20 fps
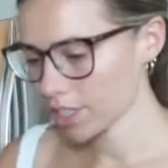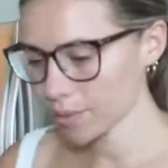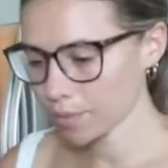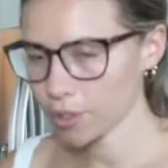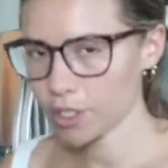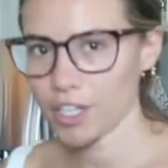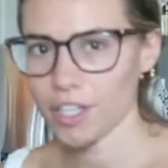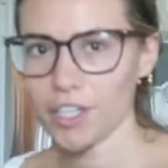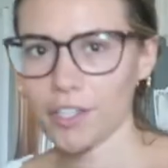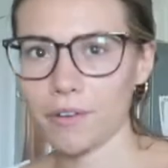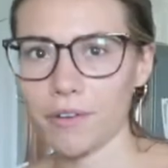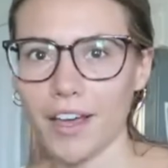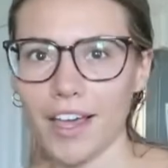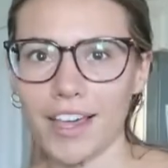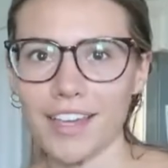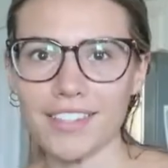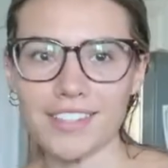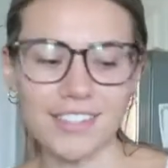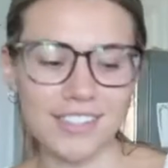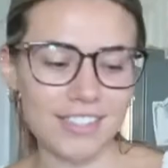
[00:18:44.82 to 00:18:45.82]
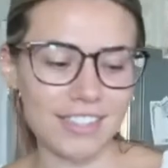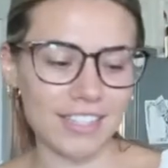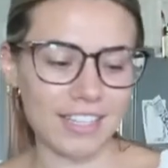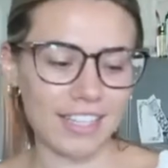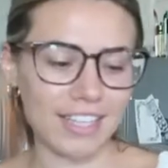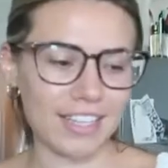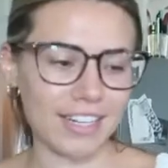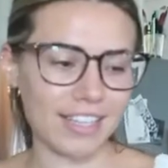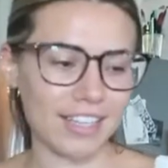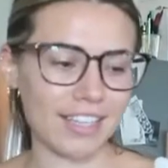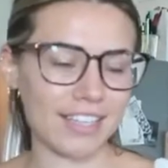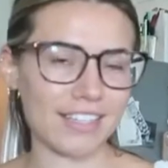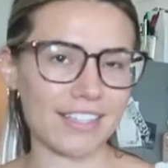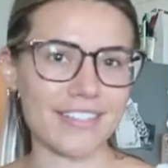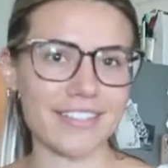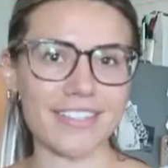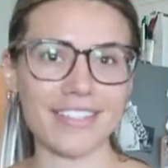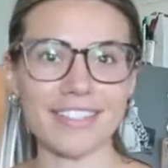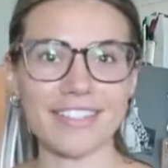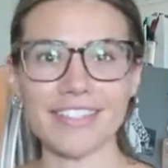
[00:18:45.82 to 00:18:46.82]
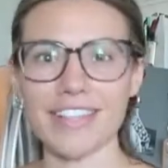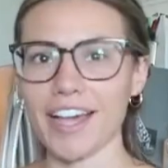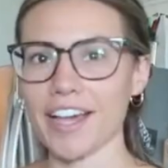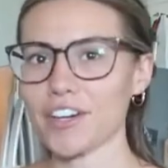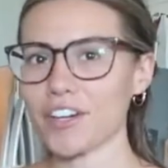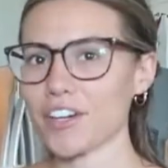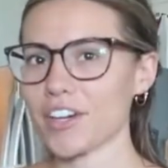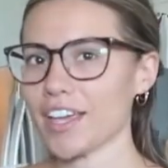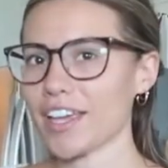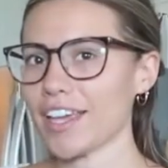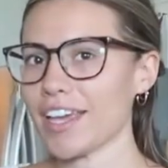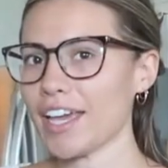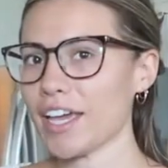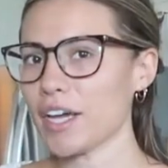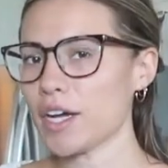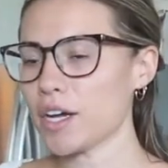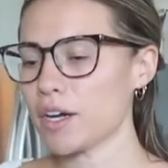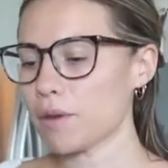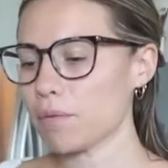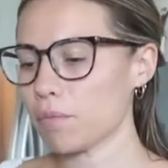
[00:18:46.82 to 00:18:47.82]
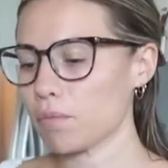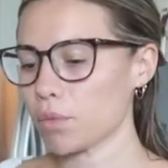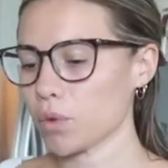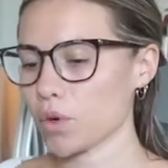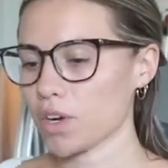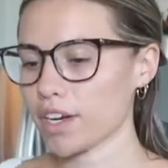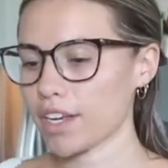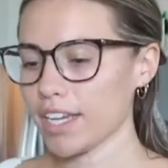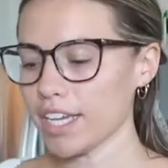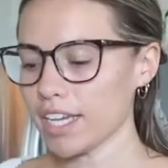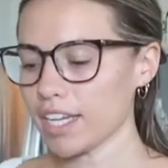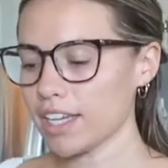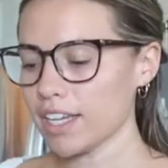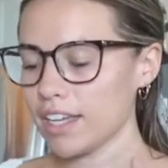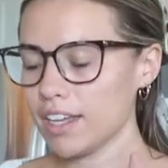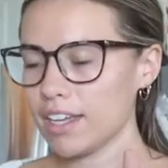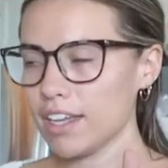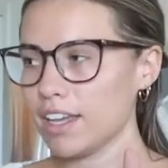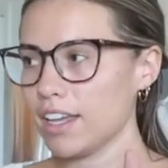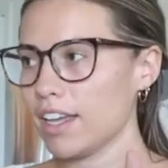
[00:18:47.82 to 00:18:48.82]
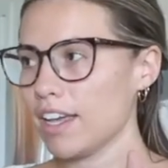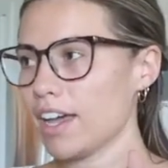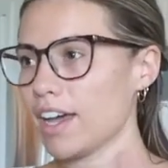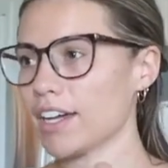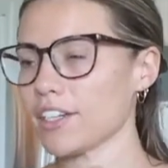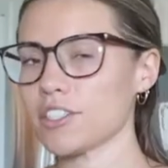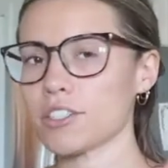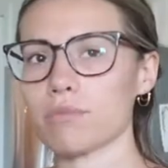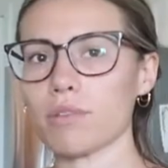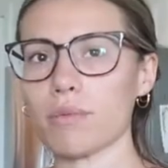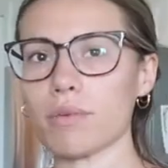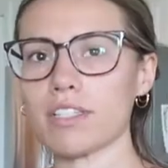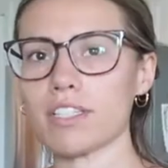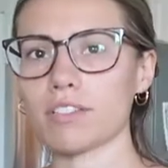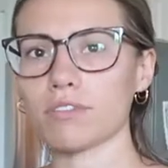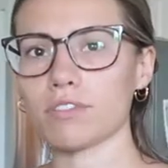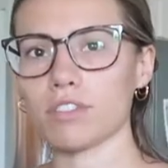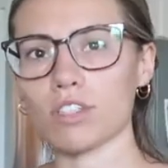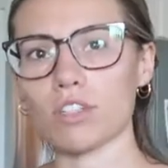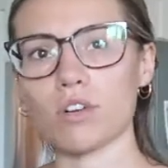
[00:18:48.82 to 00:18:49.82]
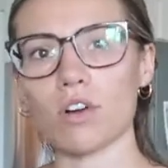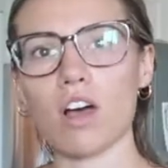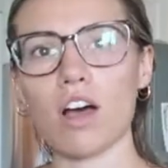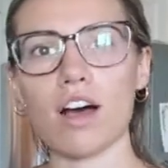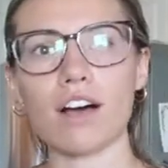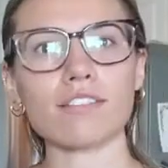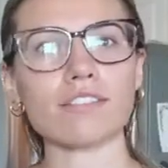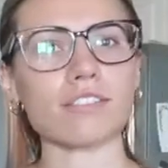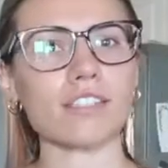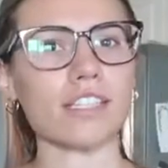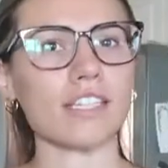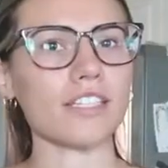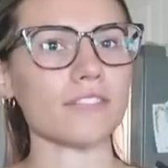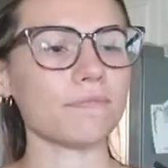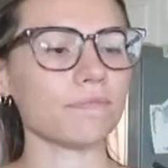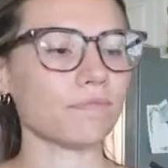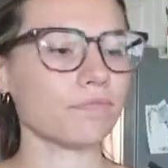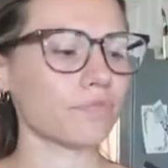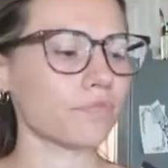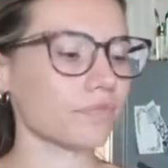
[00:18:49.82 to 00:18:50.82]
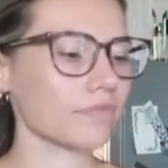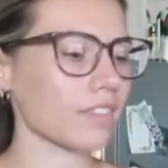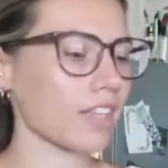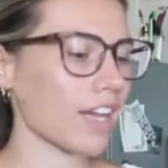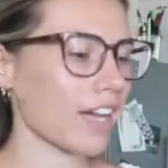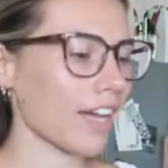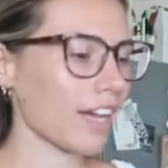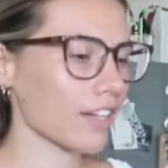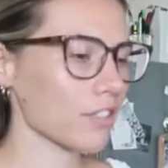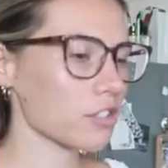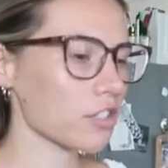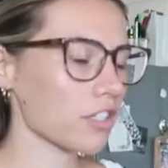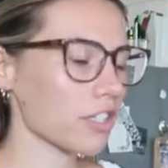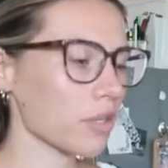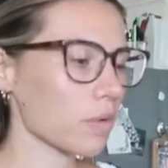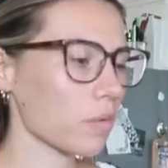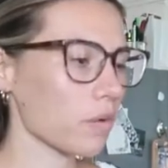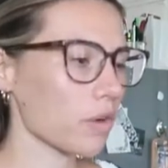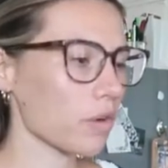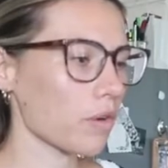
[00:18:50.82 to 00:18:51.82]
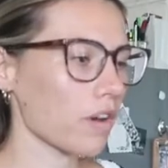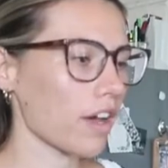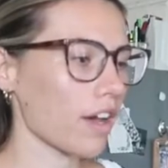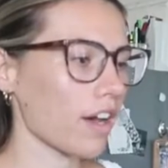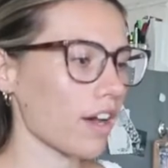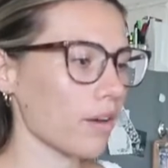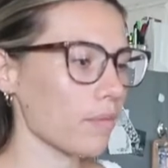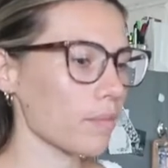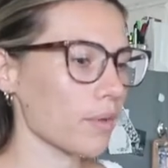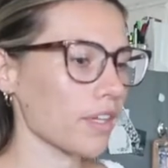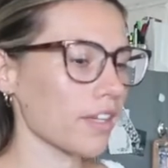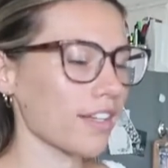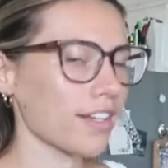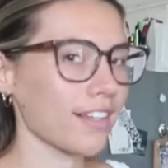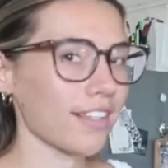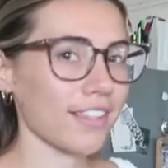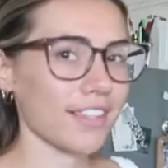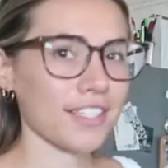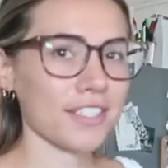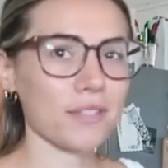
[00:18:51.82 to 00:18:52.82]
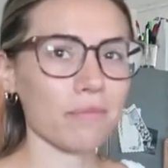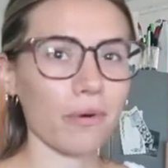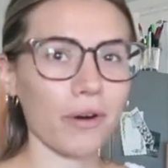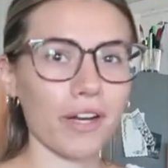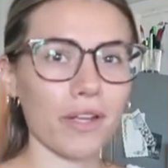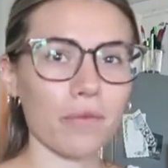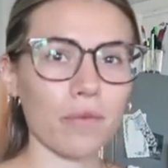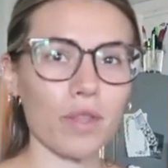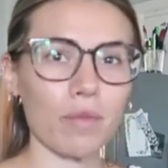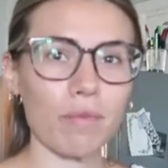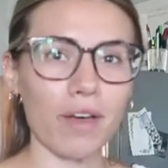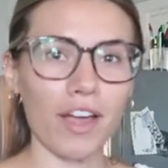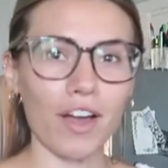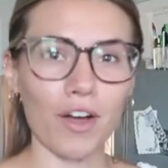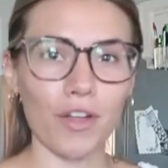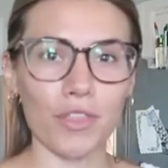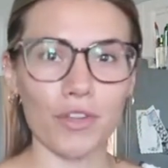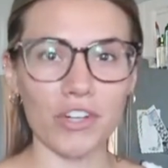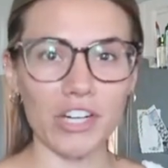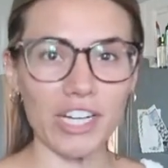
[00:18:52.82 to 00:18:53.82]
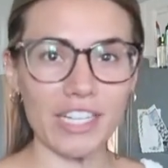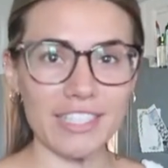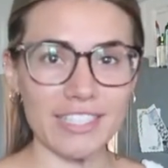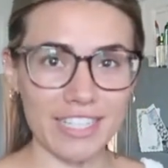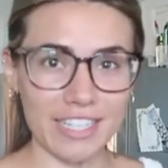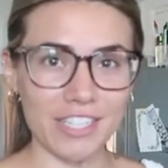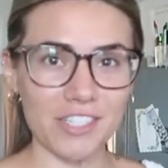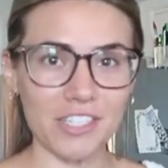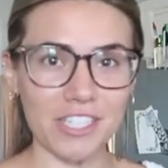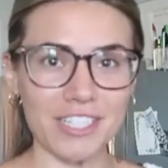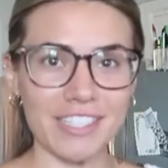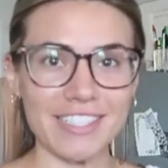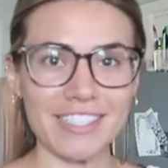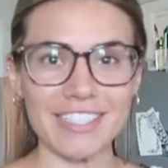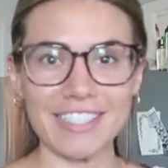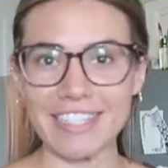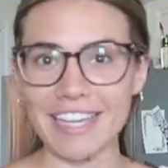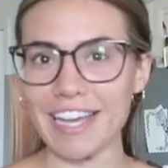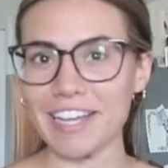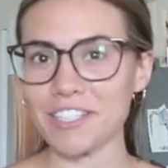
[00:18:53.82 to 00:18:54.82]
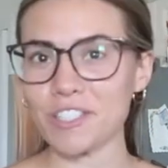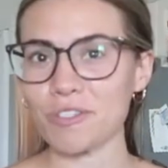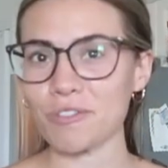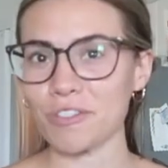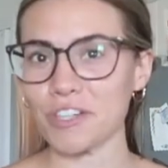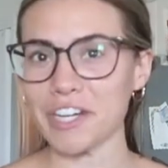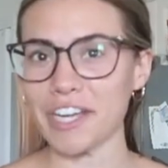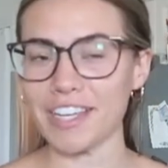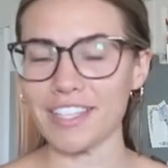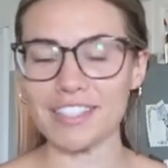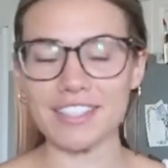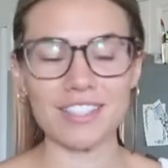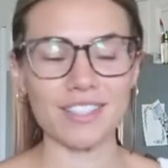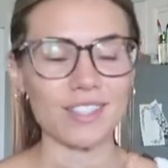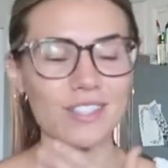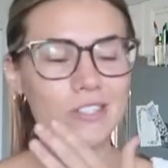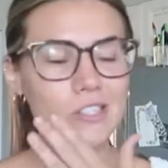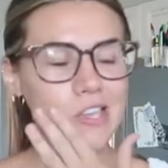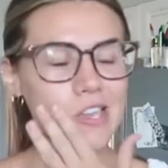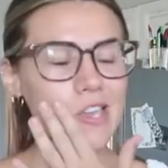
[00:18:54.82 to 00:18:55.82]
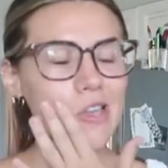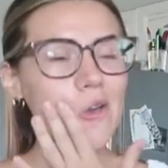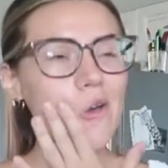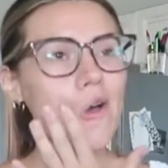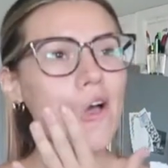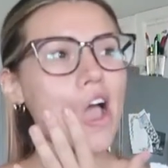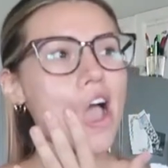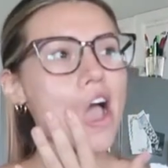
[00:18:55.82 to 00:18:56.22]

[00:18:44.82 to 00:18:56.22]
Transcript: Good morning, you guys. It is Saturday morning. I just made myself a little coffee. I actually woke up this morning with my authorization to test for ANCC.